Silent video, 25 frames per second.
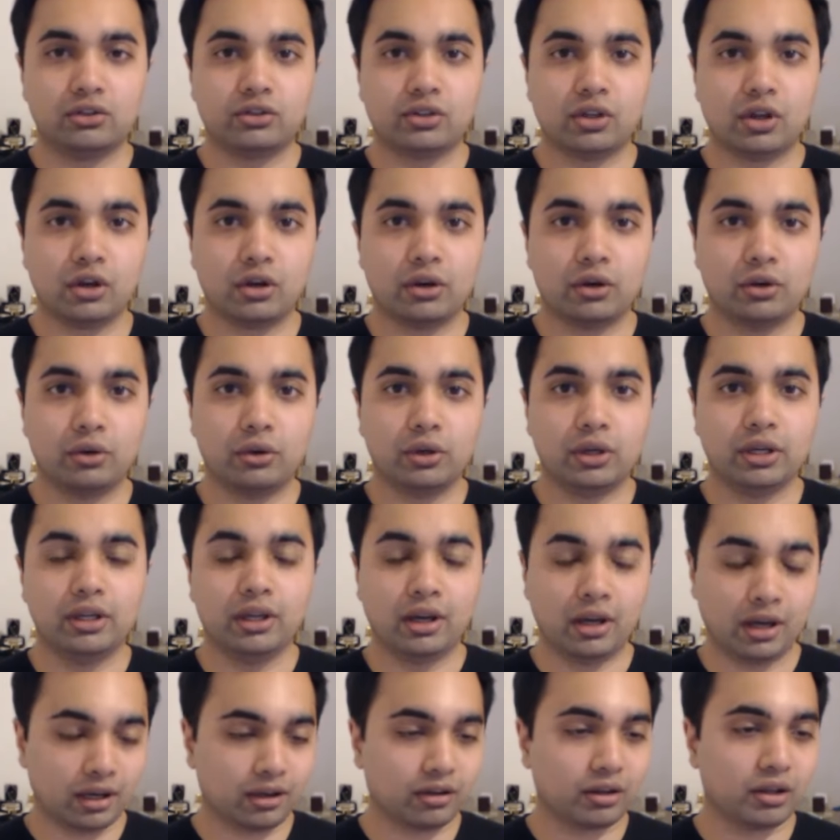So
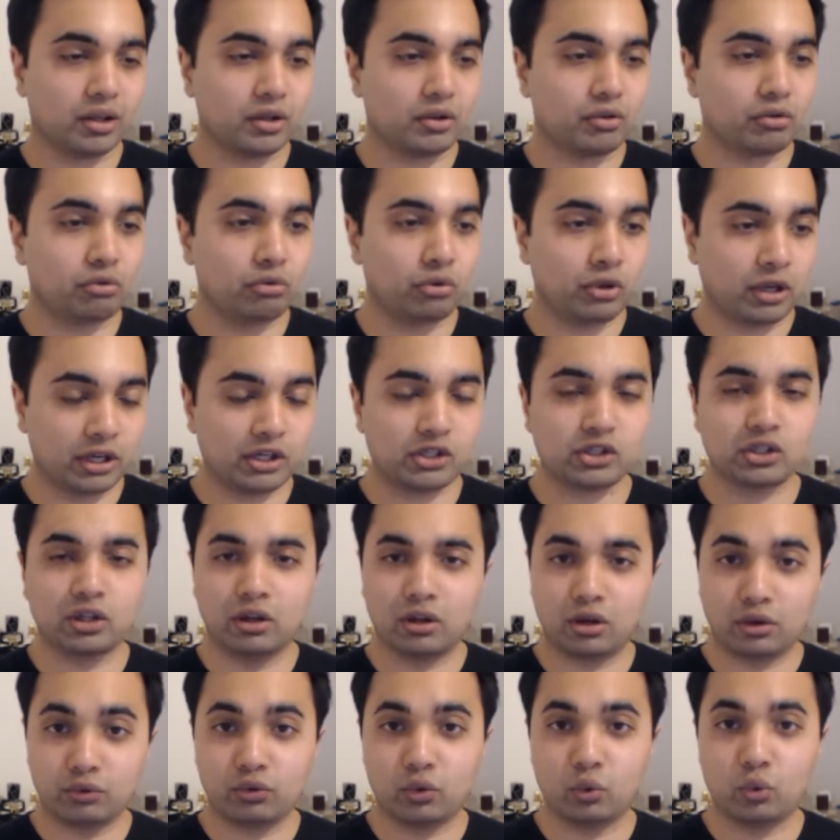yeah, thanks
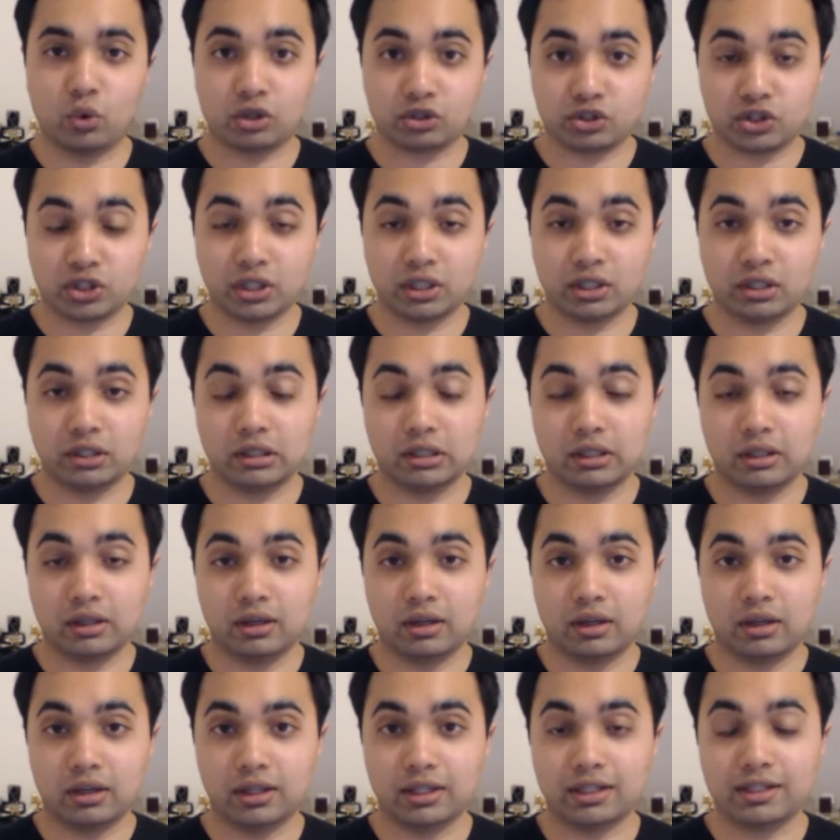a lot for watching.
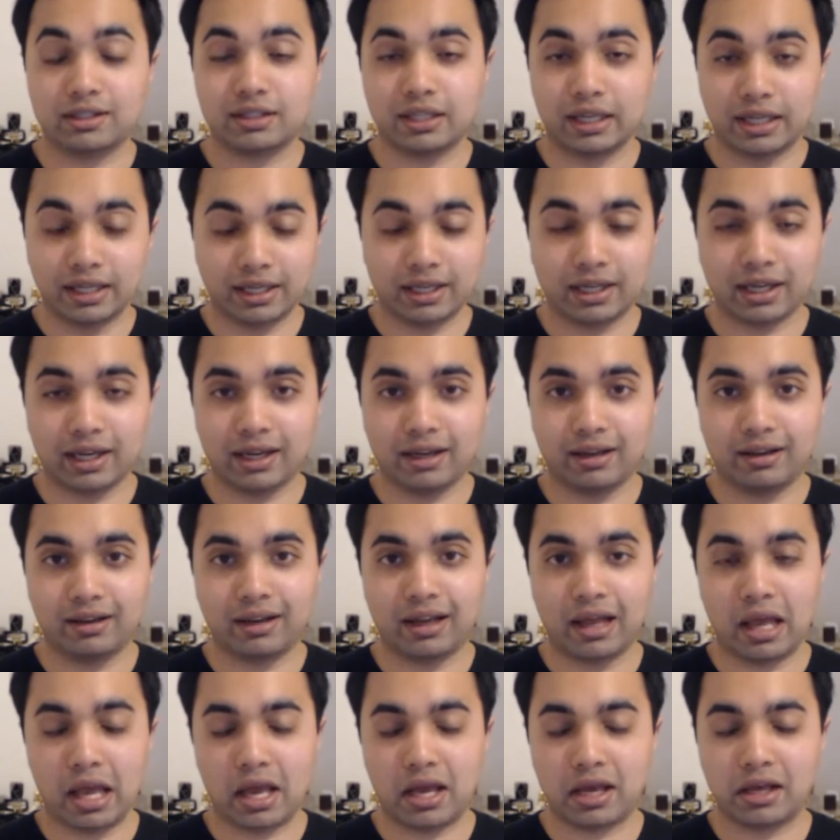Take
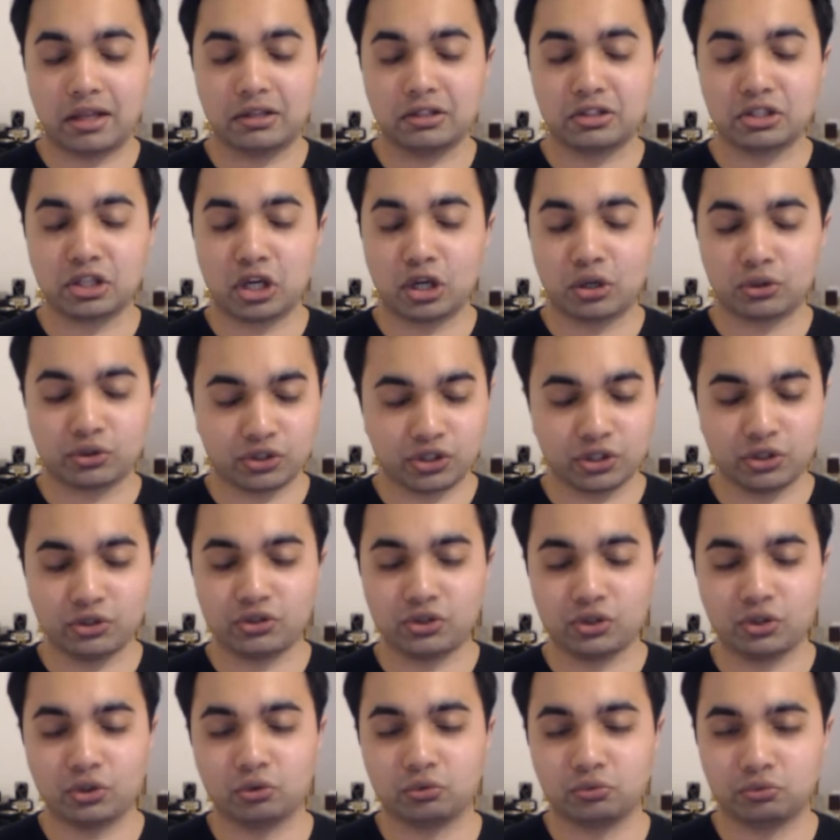care, and I'll see
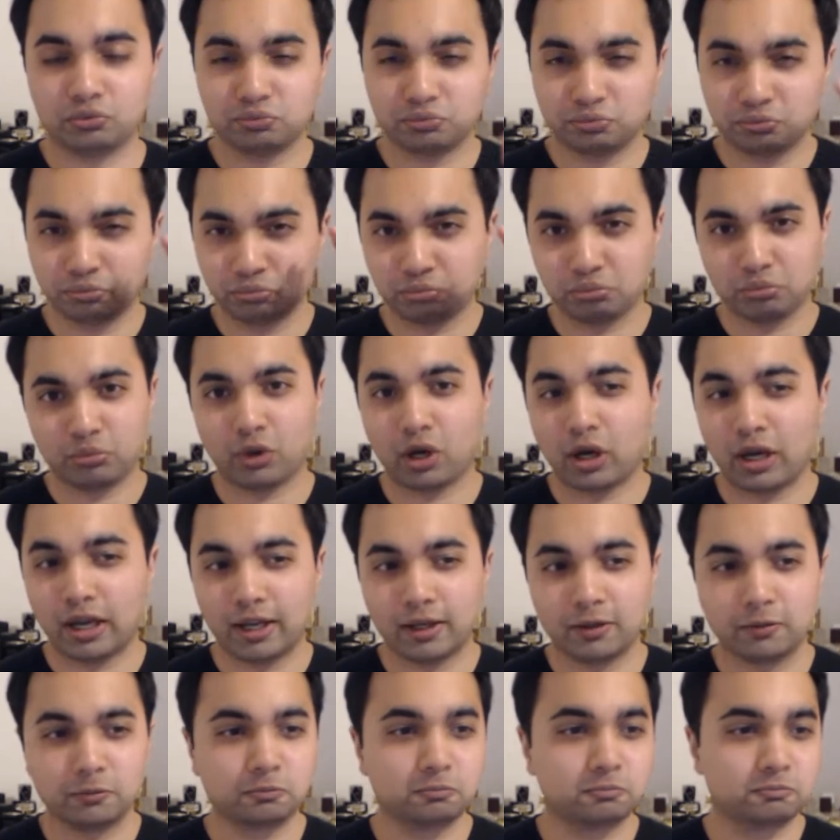you soon.
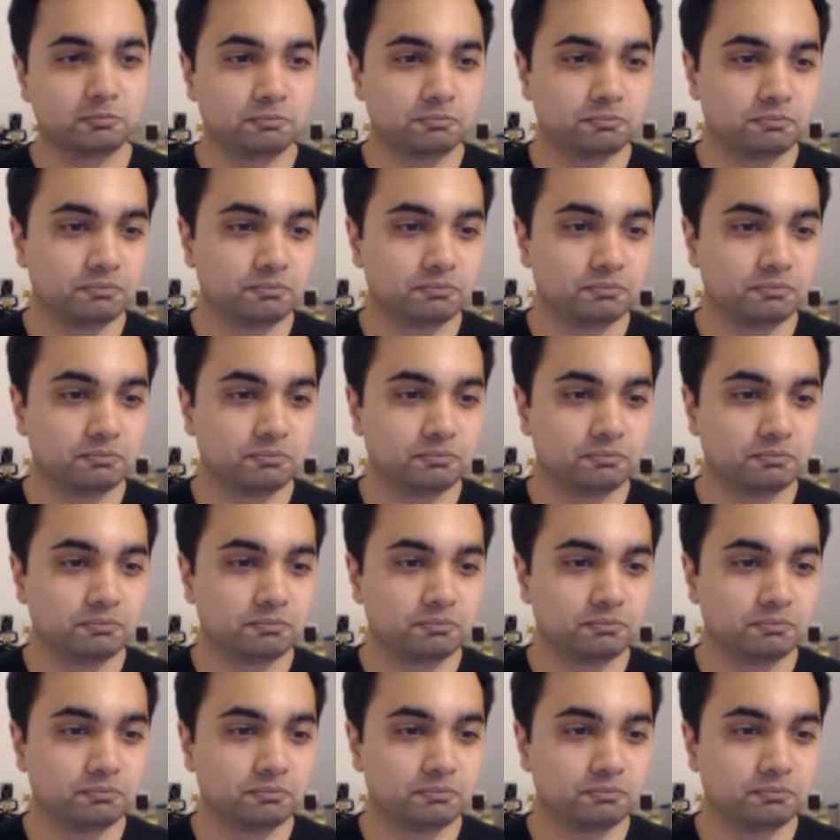Bye.